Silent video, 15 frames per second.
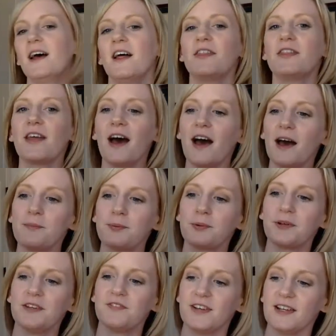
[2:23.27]
the
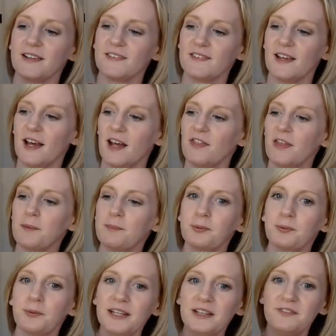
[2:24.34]
prefix. The
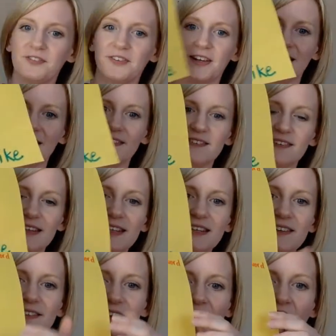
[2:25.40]
prefix
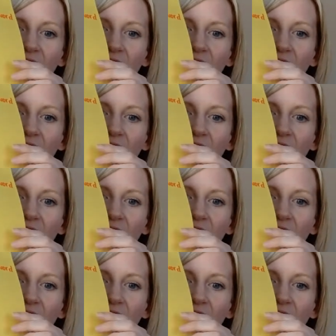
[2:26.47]
is